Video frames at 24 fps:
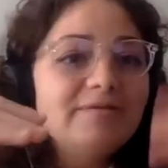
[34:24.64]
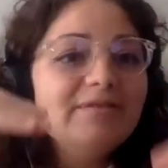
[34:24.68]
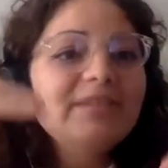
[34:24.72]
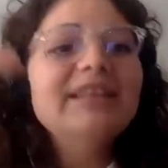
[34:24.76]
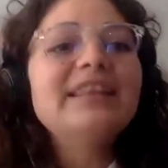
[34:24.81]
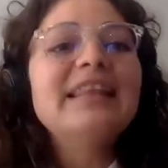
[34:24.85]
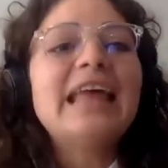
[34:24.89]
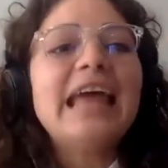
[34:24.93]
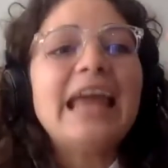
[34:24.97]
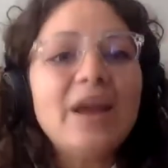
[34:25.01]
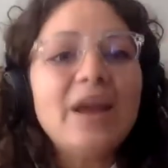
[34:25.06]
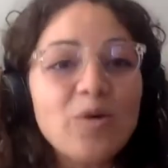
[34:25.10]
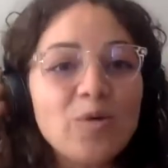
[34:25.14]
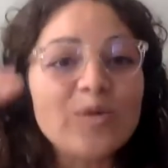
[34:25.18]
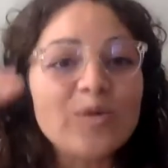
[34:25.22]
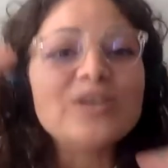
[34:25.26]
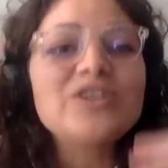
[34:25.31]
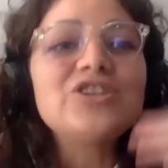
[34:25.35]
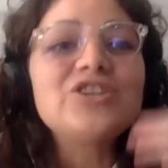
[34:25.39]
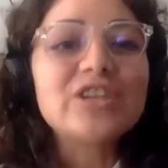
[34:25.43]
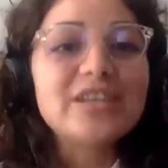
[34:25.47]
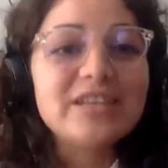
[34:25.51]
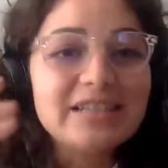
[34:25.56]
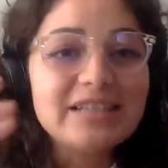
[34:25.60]

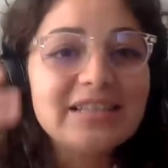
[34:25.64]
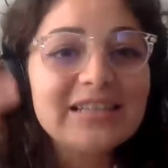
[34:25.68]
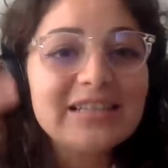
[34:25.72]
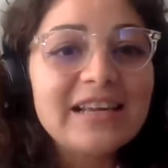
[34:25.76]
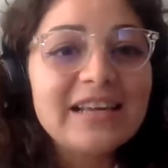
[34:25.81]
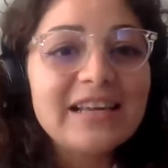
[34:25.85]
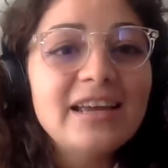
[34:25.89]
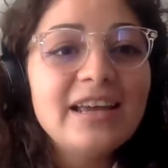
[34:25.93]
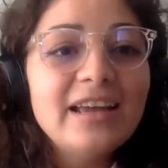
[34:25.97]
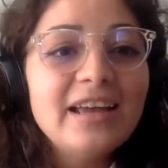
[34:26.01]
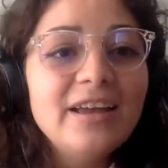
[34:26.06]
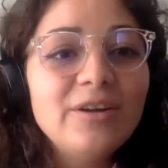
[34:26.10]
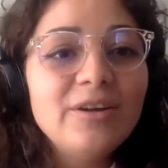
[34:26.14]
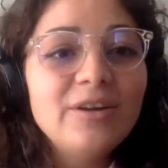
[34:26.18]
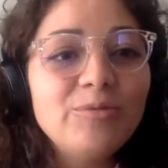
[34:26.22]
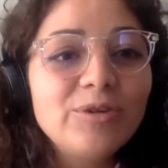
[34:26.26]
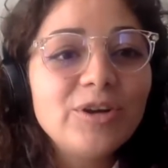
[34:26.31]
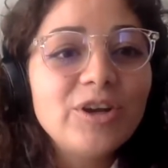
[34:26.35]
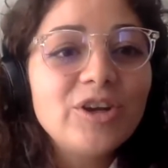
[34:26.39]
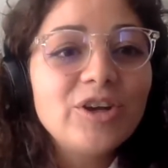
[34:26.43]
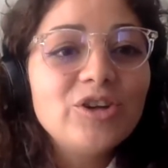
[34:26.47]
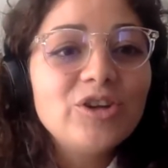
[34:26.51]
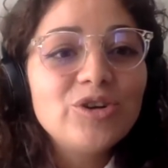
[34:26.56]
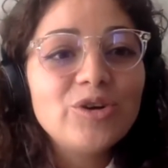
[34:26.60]
languages,
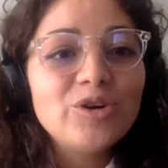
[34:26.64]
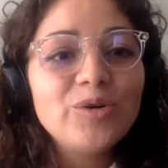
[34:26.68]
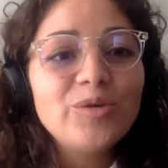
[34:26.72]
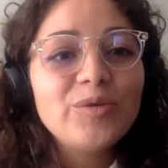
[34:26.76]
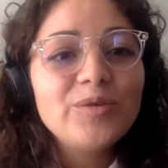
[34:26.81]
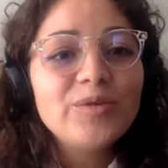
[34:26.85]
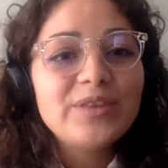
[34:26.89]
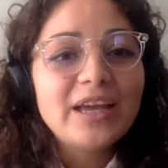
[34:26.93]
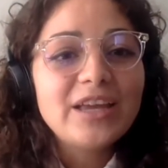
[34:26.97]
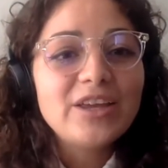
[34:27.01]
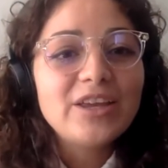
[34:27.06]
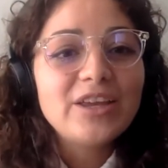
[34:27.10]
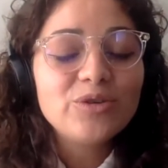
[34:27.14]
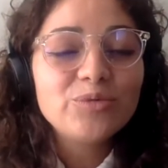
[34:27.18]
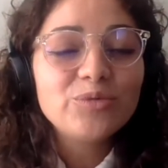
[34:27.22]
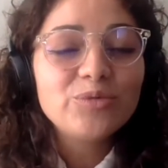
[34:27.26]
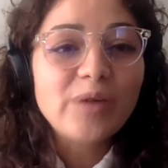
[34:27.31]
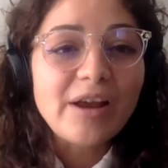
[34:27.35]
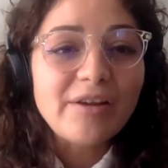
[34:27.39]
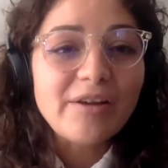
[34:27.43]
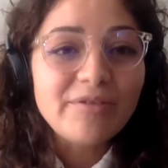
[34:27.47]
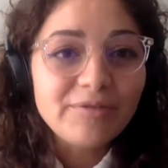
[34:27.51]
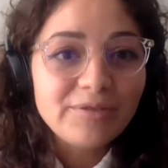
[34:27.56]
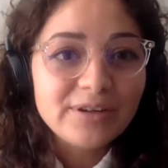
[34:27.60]
that you're
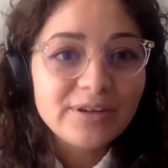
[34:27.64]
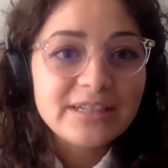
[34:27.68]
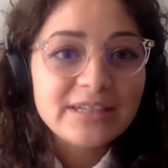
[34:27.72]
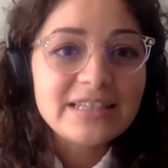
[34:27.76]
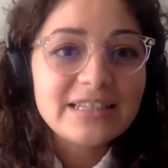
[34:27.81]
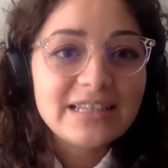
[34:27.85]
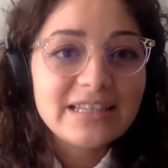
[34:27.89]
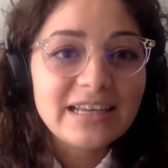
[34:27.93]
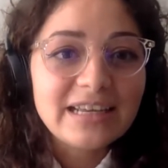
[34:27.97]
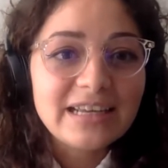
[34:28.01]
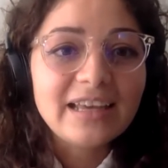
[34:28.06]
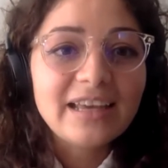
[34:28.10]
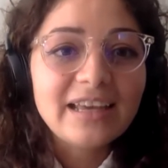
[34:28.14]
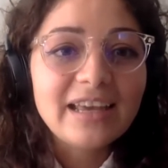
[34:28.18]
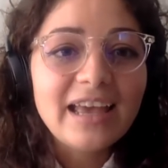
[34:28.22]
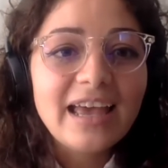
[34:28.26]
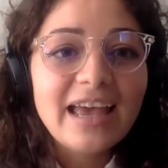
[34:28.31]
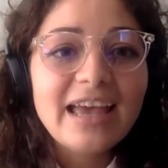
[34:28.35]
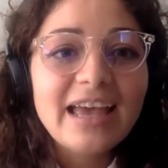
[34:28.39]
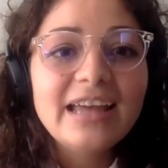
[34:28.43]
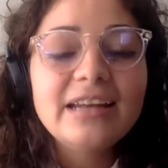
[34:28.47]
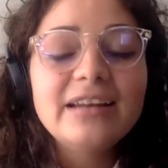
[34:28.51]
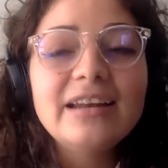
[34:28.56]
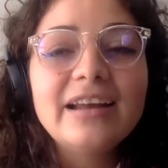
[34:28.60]
referencing
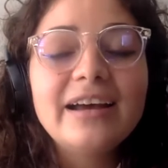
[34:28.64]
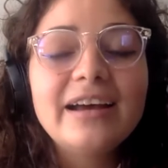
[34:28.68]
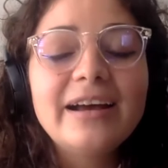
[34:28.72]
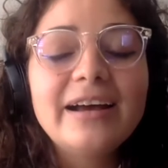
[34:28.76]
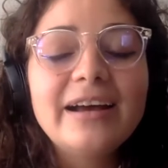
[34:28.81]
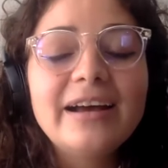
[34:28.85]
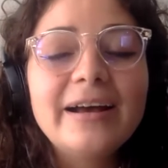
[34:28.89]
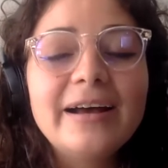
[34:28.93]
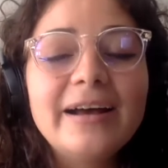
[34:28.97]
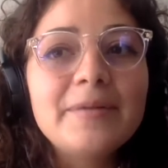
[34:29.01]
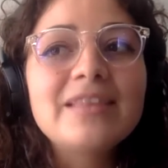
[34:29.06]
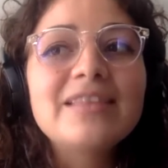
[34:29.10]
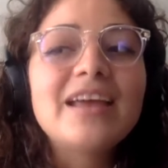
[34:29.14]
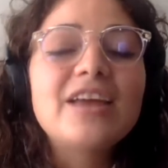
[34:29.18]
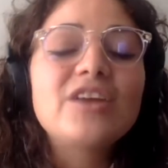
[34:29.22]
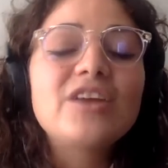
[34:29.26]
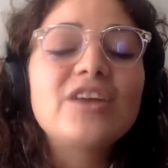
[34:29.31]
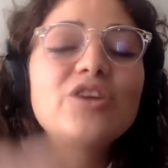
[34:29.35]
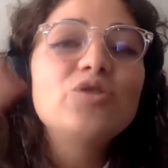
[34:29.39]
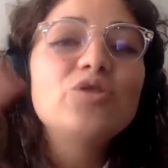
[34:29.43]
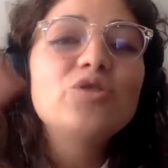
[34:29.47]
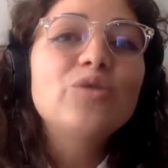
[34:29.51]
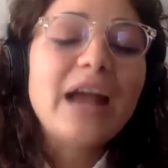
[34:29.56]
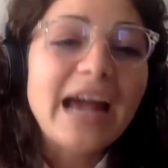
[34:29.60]
and that
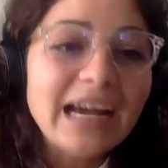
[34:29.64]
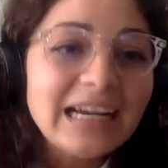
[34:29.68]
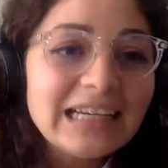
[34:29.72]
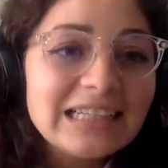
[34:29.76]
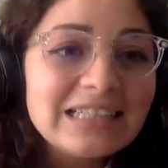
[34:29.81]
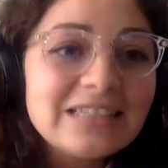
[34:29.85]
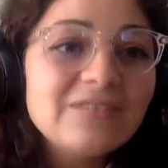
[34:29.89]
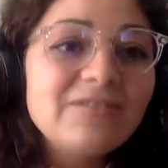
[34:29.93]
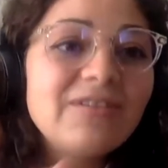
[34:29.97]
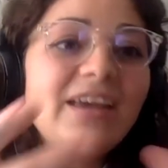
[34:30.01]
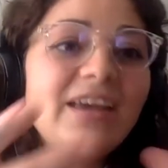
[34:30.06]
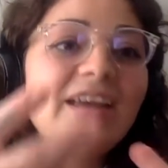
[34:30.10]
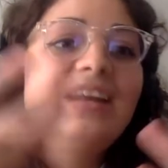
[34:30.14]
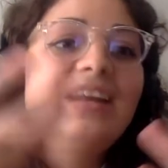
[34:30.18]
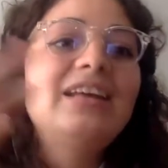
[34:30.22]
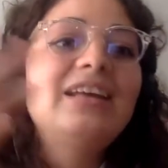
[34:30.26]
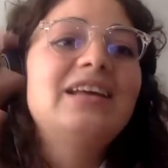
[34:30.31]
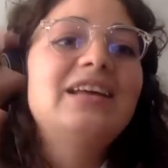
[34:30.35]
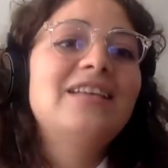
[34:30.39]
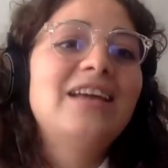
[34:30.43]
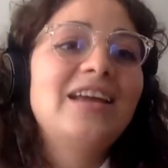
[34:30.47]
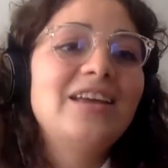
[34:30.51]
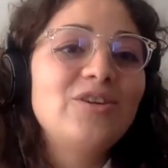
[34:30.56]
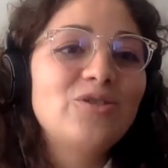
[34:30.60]
you're activating
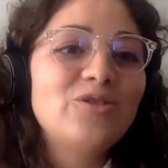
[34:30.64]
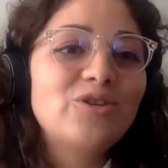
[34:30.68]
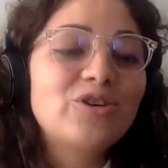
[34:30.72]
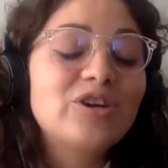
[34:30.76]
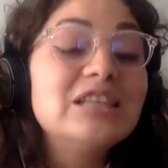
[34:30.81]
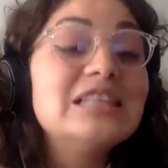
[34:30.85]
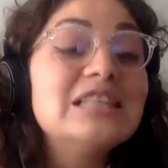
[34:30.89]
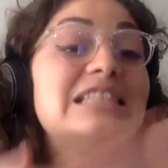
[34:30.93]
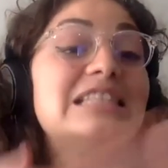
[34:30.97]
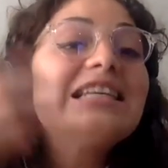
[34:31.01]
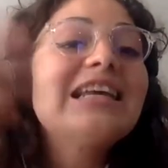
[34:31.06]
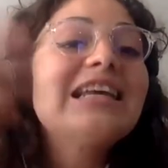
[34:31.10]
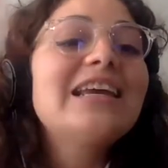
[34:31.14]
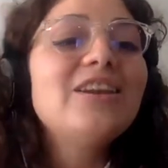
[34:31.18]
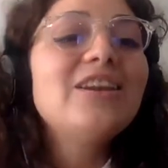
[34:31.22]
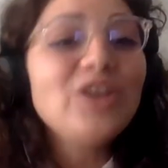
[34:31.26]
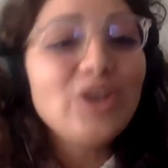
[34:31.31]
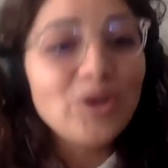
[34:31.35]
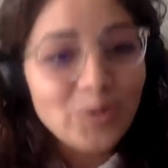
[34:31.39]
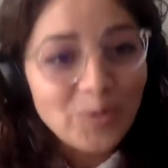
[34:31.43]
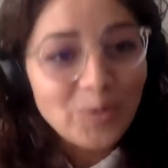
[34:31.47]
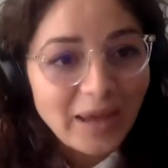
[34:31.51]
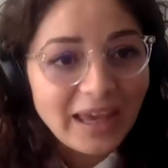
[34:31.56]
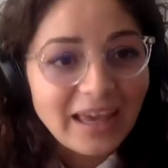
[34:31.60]
and that you're
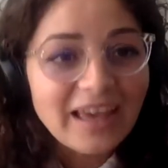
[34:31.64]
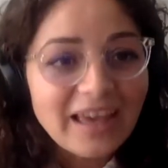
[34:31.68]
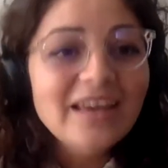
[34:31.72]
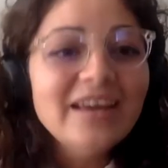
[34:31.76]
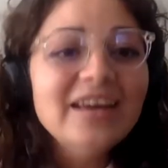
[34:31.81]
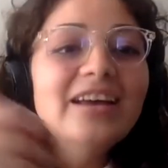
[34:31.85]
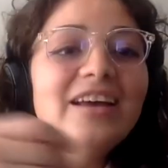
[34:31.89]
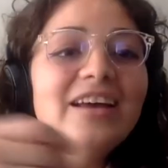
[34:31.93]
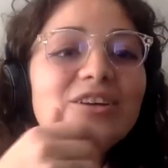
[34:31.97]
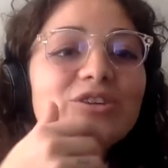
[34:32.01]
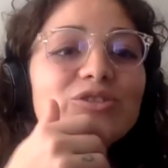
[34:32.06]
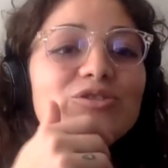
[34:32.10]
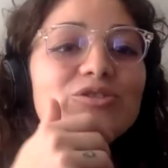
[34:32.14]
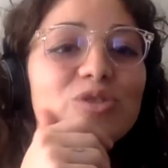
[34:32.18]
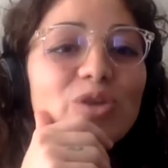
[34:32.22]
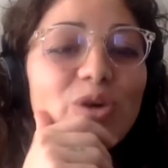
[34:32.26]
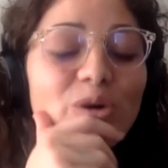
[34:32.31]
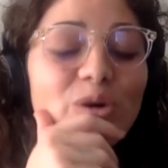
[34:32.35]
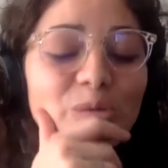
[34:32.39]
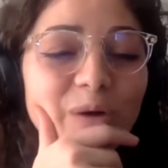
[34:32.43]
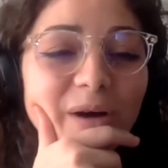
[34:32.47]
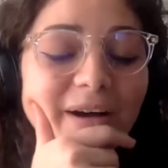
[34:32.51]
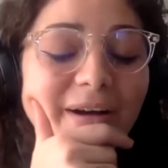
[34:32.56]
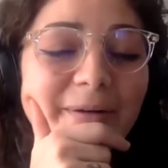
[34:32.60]
continuing.
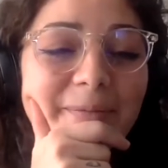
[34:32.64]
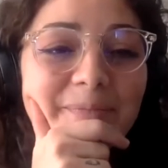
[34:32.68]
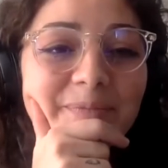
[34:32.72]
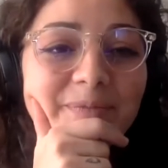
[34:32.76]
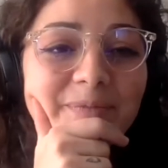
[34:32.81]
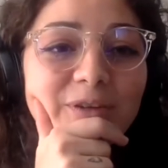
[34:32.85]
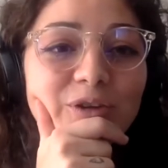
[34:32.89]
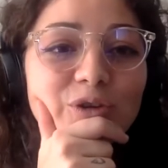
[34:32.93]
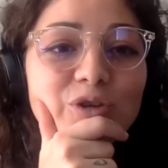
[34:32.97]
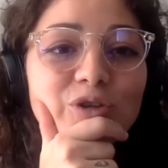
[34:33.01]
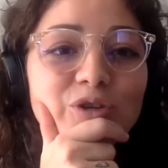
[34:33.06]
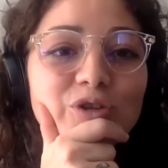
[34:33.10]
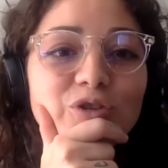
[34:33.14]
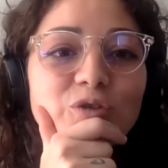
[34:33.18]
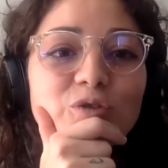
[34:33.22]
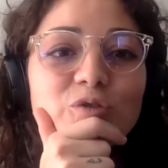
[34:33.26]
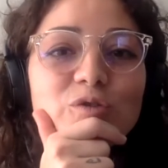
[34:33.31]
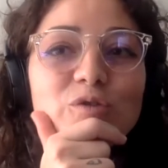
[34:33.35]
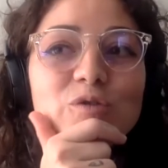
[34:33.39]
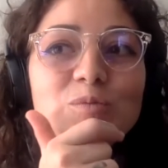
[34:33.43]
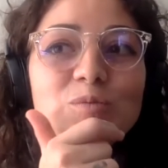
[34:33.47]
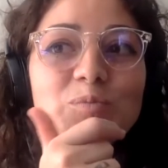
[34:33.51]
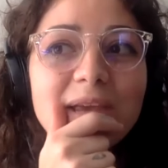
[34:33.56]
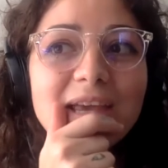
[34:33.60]
So could you
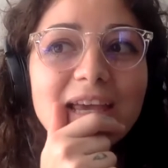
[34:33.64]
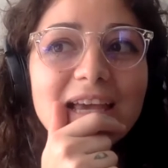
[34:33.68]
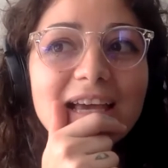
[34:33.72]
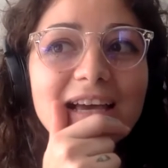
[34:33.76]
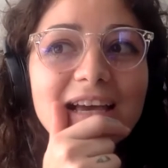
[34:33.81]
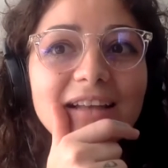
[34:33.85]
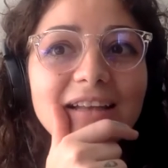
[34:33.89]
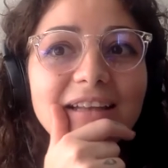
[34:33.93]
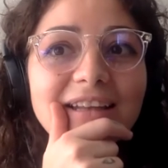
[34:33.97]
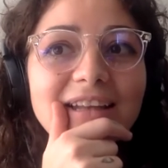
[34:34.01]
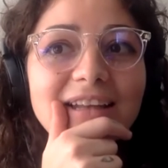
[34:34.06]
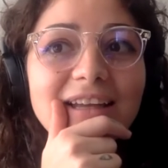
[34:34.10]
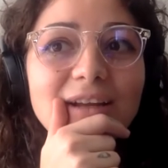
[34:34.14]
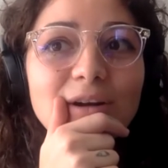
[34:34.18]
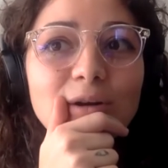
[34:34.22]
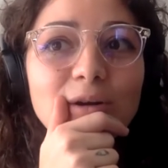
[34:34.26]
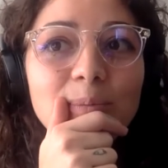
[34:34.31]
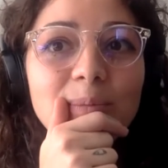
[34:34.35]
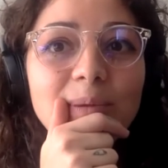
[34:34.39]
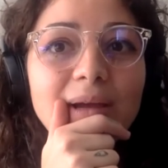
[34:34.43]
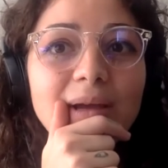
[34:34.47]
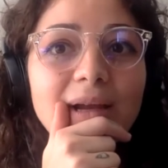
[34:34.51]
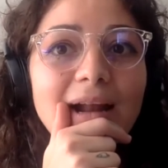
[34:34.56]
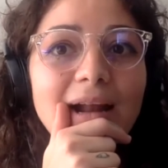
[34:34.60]
speak a little
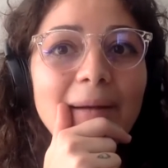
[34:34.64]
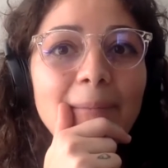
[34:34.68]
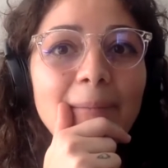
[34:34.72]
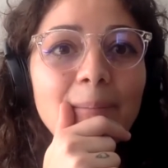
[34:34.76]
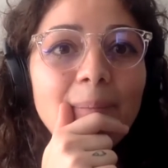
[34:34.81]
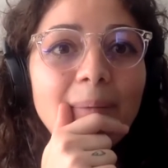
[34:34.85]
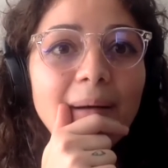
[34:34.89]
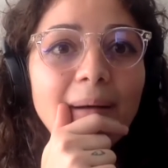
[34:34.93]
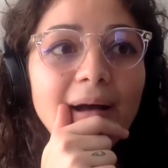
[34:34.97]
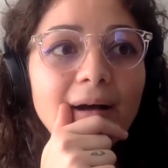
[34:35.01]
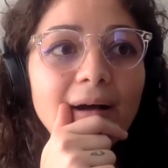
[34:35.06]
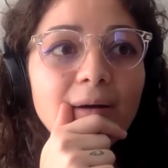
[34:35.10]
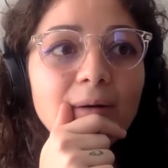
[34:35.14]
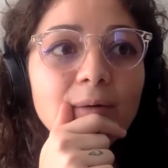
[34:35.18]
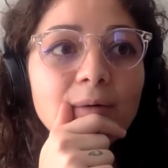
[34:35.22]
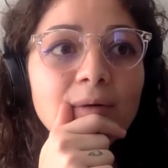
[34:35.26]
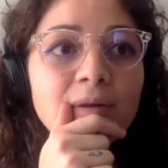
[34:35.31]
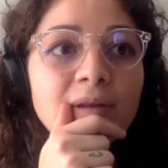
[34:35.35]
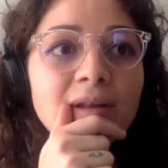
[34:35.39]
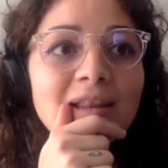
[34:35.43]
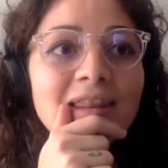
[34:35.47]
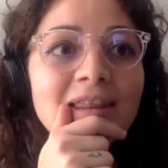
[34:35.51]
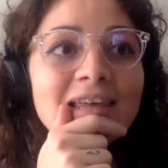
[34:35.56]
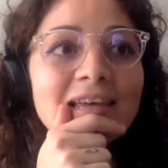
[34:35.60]
bit
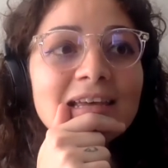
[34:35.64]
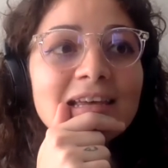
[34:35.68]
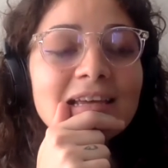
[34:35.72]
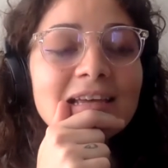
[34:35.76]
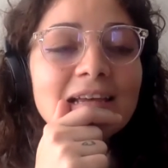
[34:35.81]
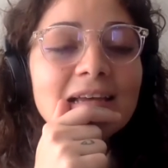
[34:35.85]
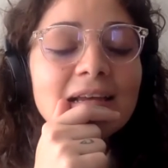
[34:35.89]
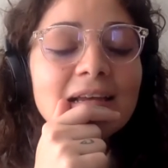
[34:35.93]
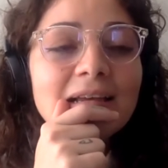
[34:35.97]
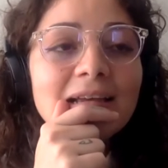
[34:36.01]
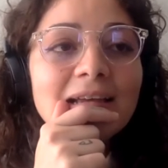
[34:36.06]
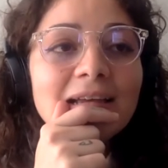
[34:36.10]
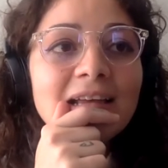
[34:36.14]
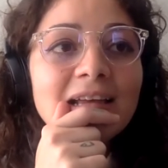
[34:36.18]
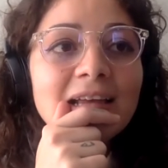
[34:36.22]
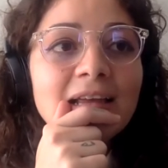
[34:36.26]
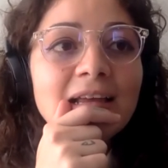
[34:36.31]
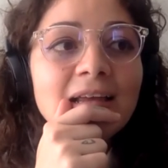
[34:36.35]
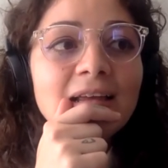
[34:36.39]
about the